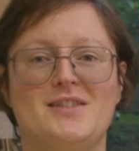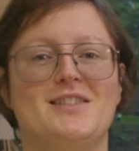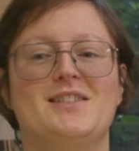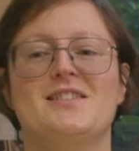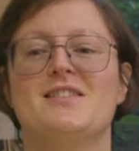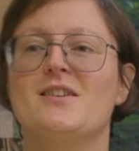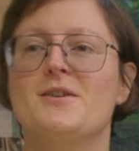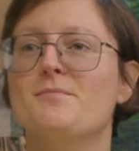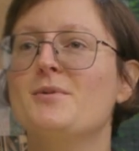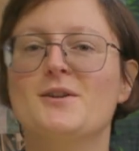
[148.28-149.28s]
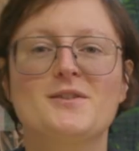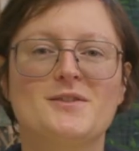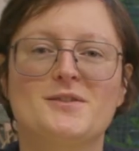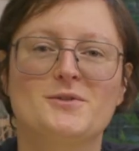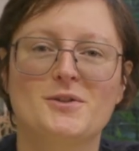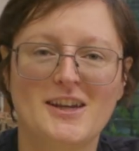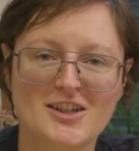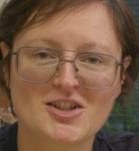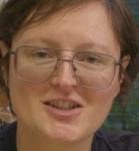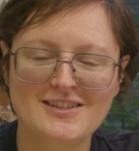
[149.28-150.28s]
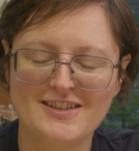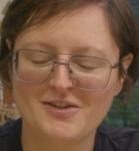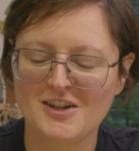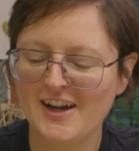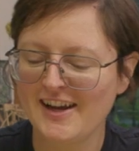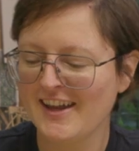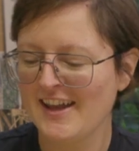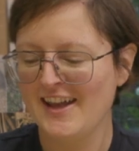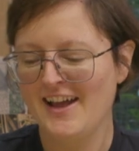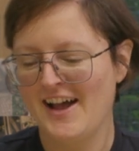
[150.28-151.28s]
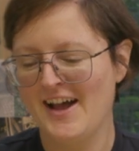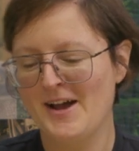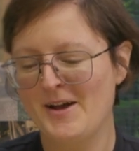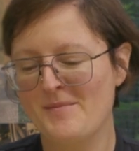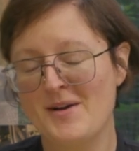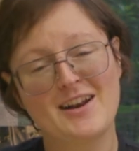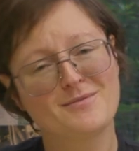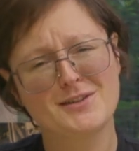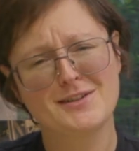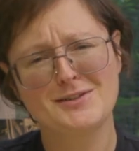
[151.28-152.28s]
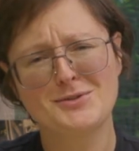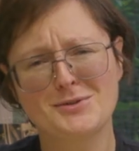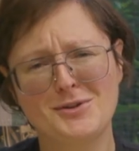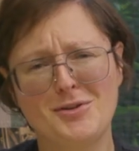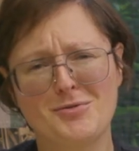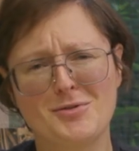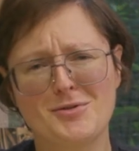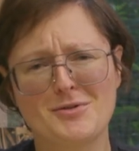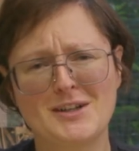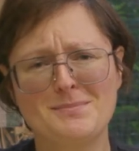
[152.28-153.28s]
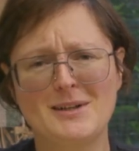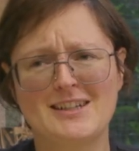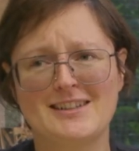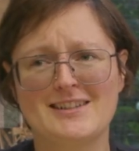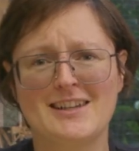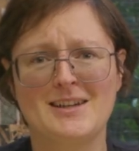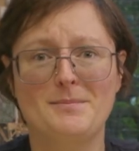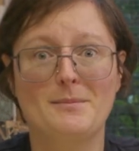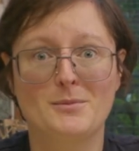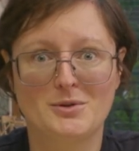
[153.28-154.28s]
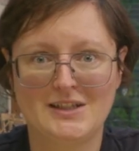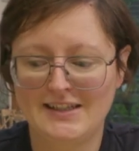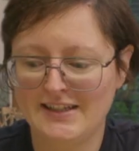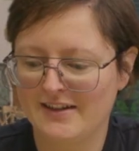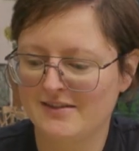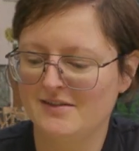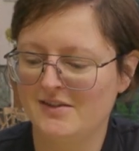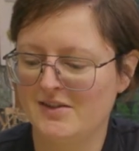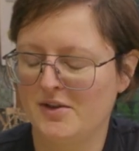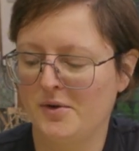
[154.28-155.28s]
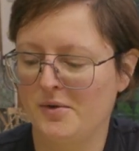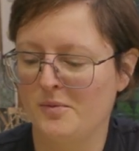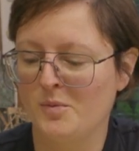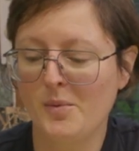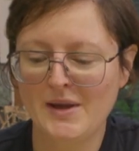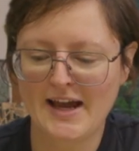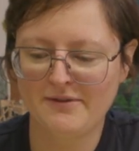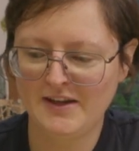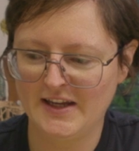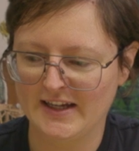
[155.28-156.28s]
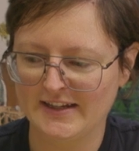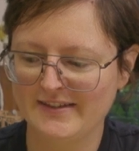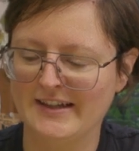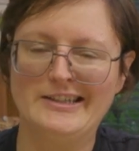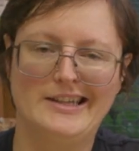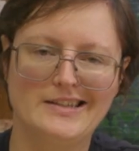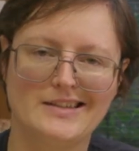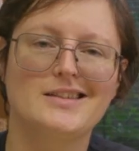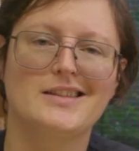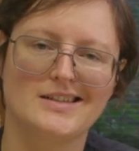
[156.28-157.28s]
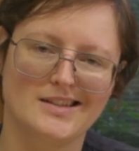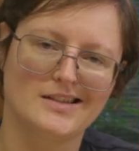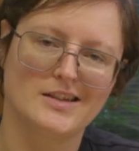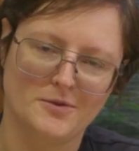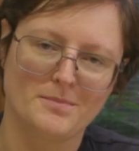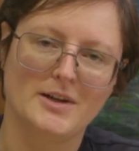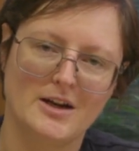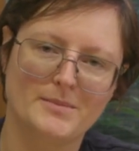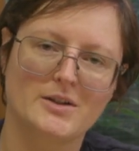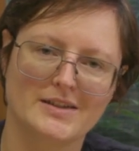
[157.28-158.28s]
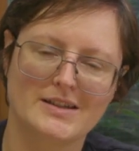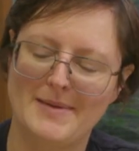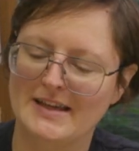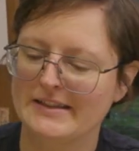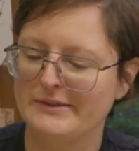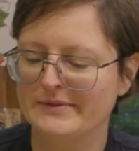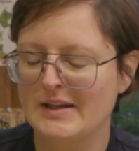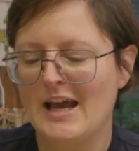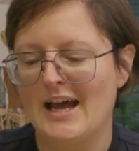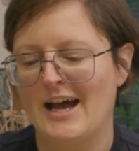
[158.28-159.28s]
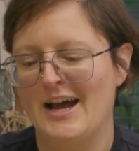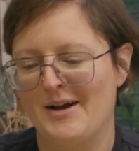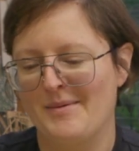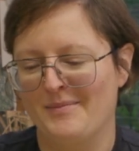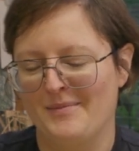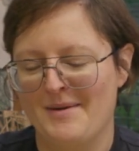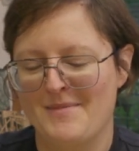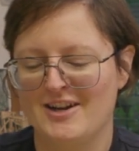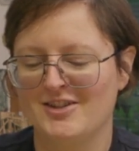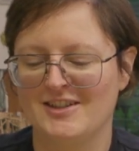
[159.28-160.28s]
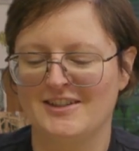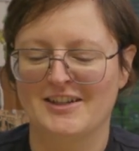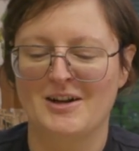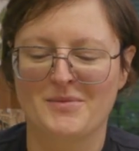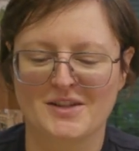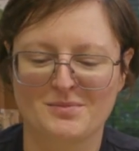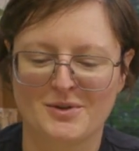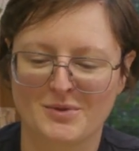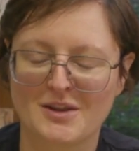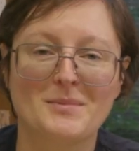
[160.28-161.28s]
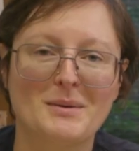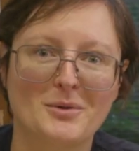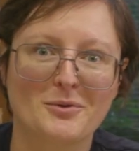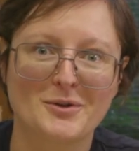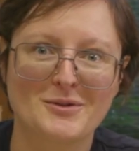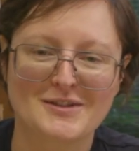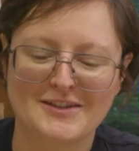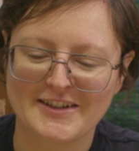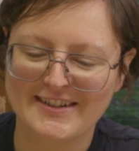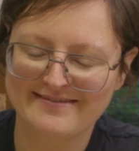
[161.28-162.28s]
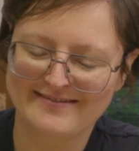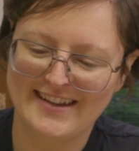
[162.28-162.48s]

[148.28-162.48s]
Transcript: This is our personal kitchen, if you like. Um, and I'm just going to talk you through the rice plant in a bit more detail. So what we have here, and yes, this is a different plant because it's massive. Um, I managed to dig up this one with a bit more roots on it.